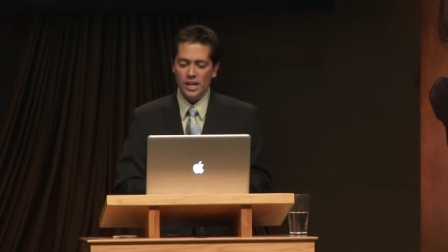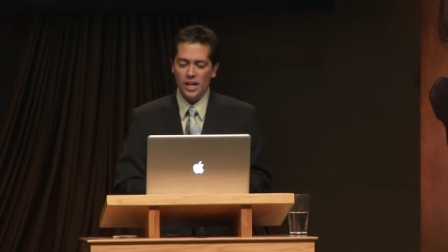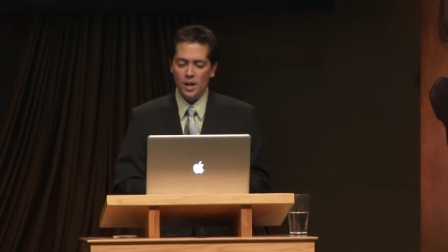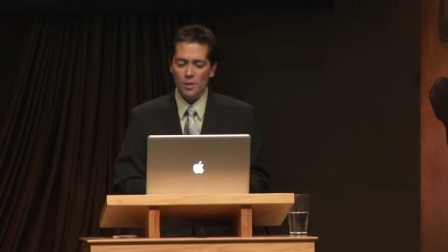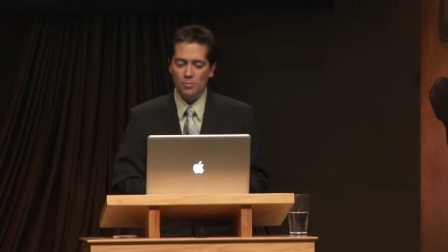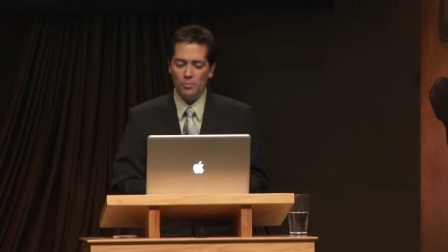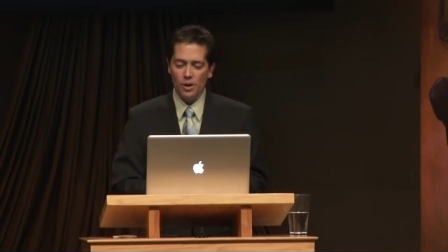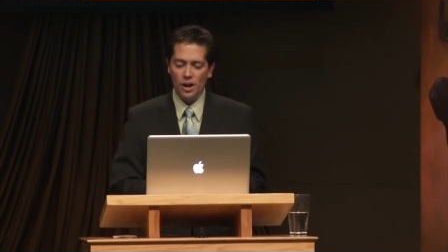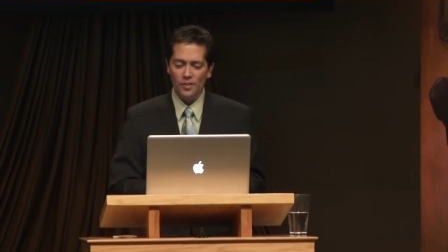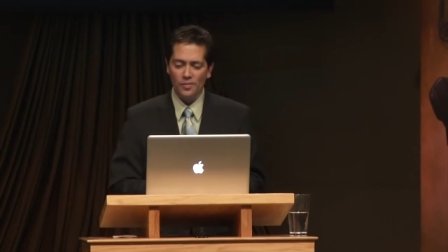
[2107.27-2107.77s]

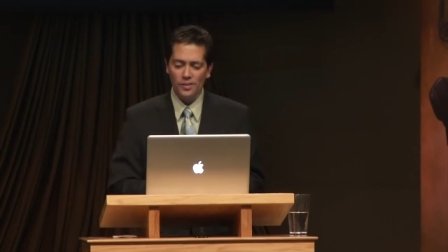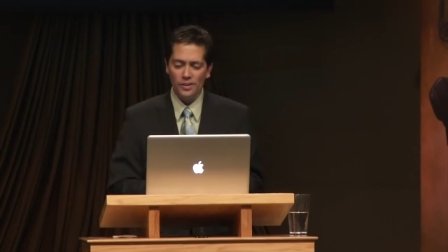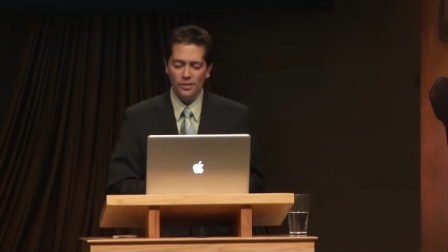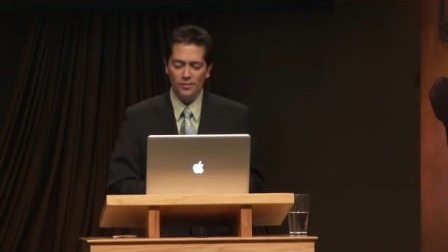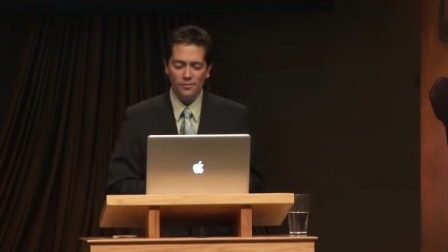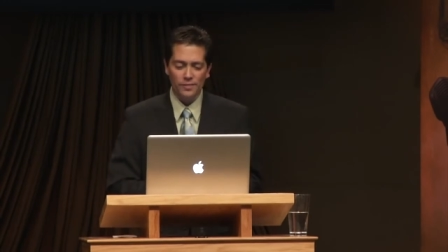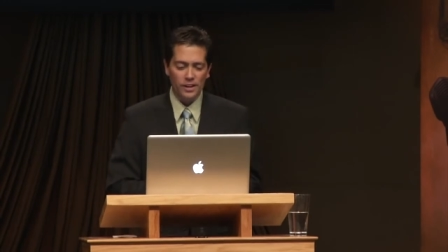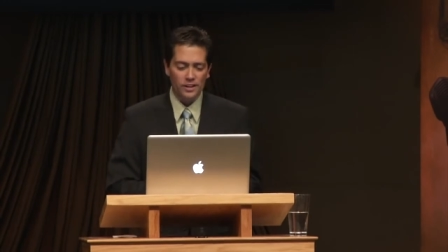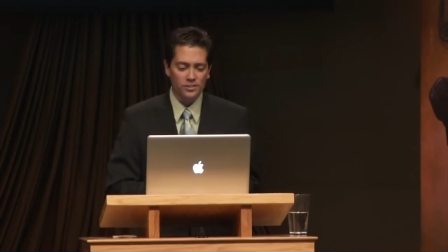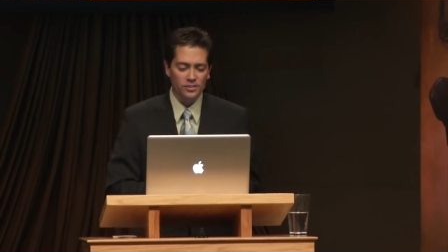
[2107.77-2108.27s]
it brought the
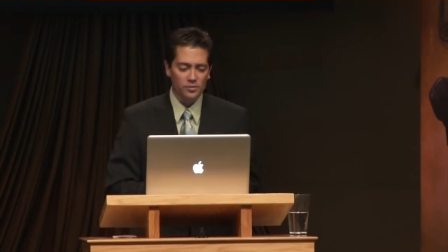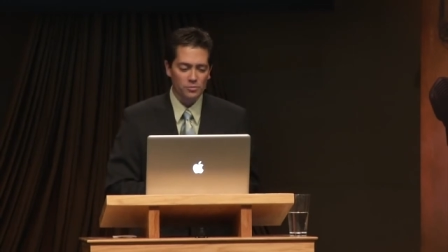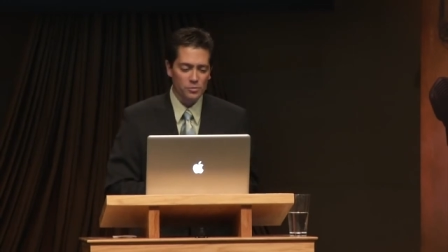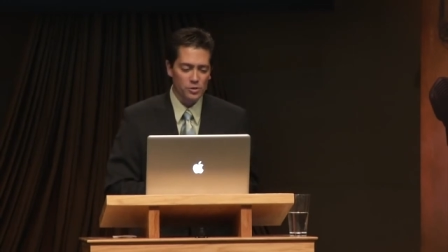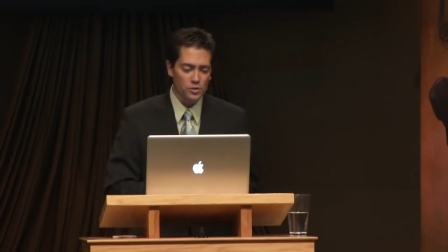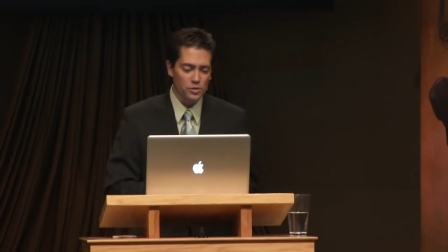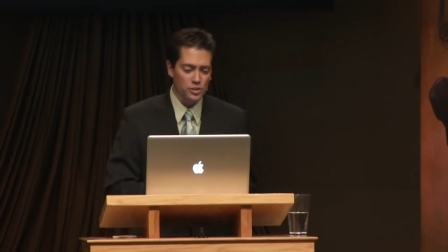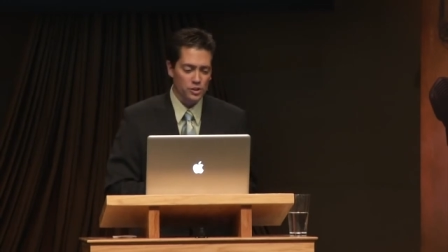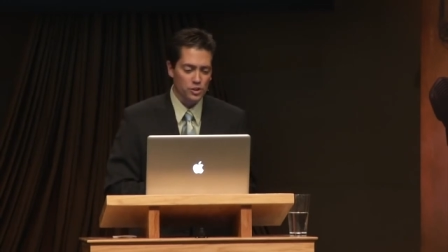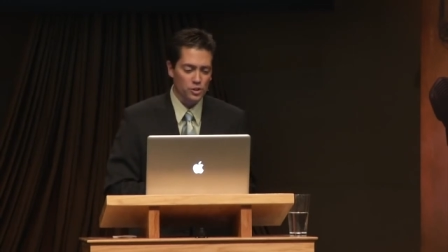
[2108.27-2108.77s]
effects of
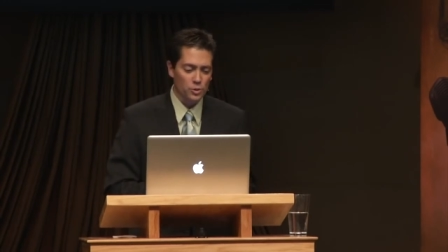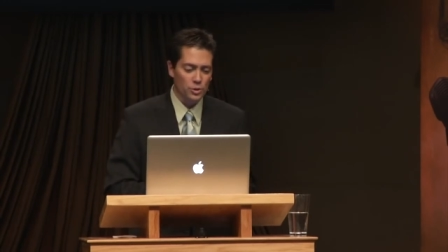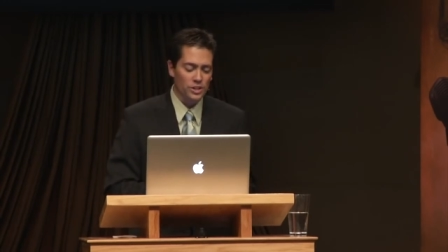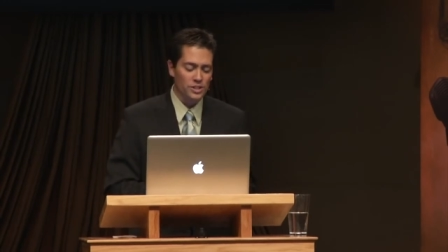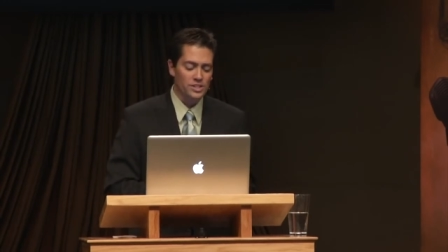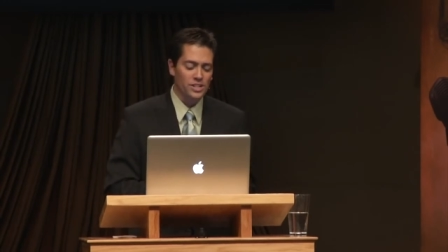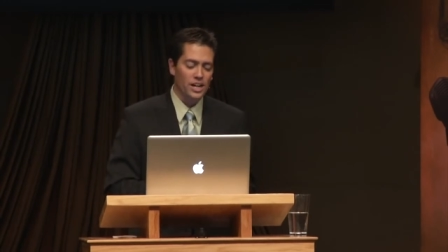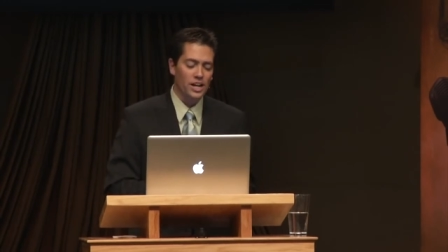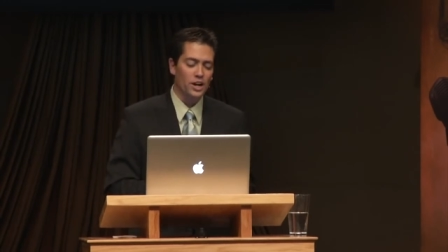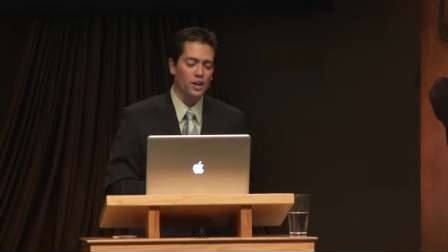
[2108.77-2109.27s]
music to an
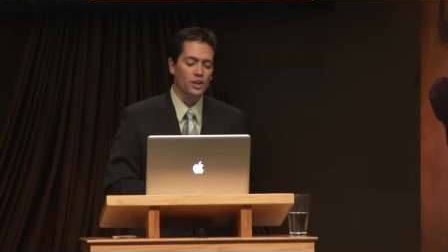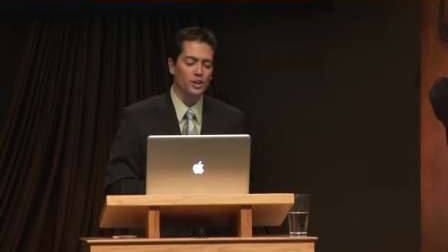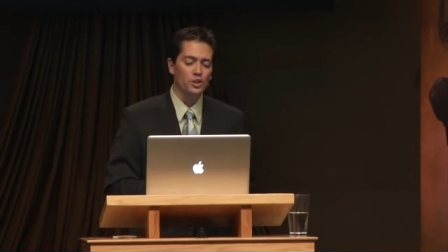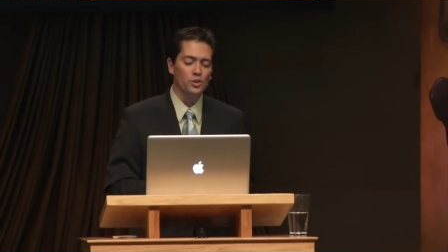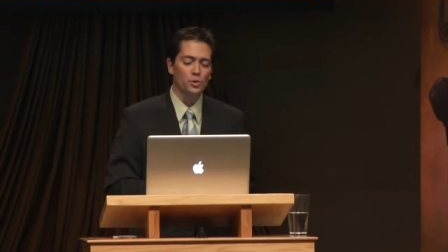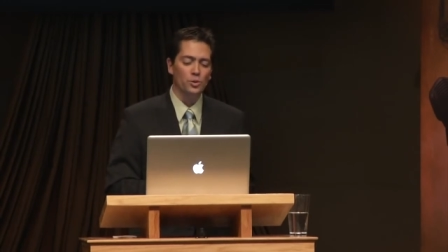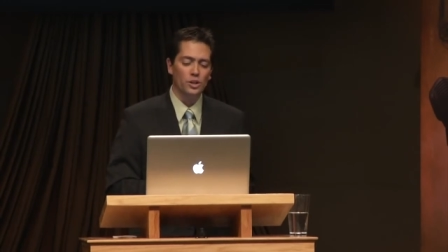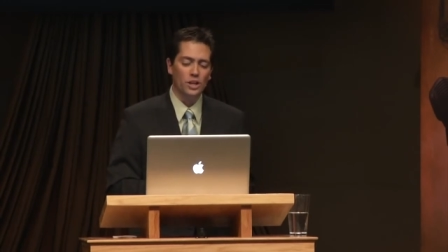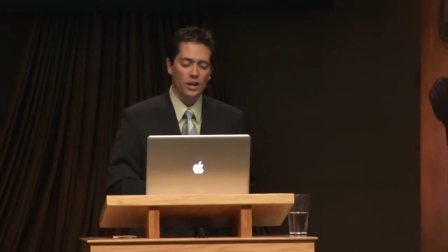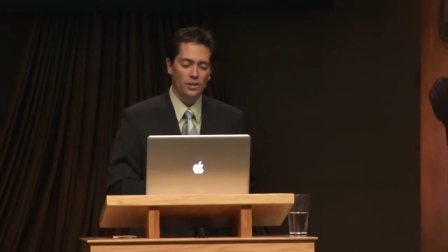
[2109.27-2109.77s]
entirely
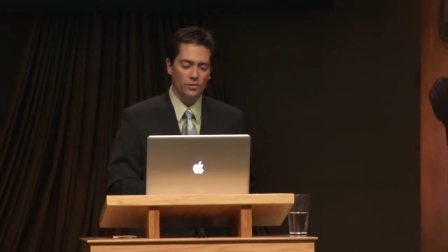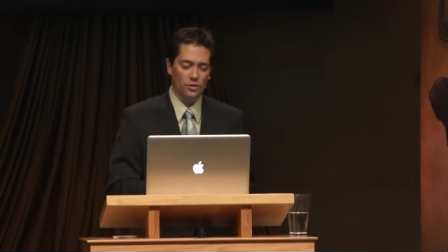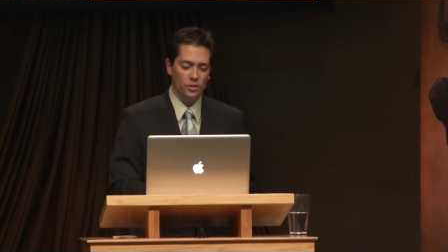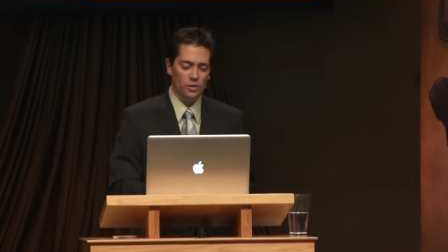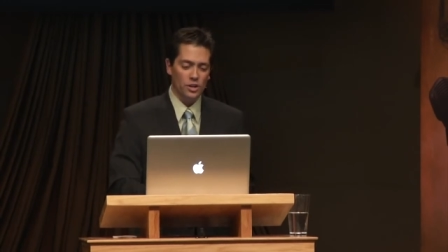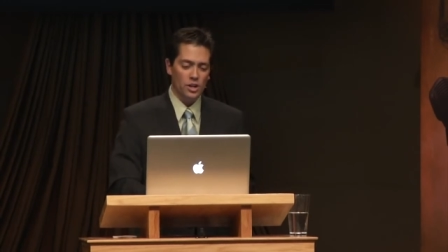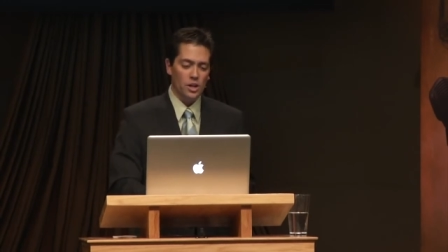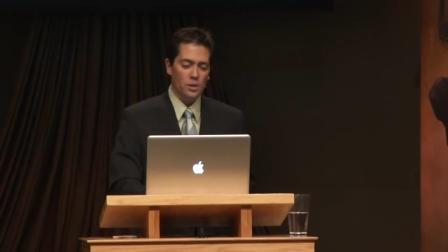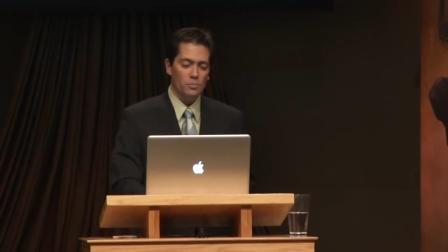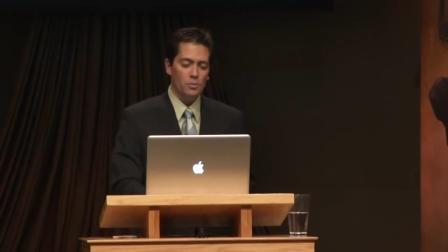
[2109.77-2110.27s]
new
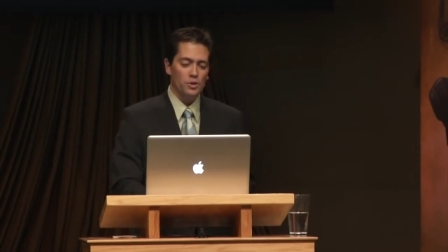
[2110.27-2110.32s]
level.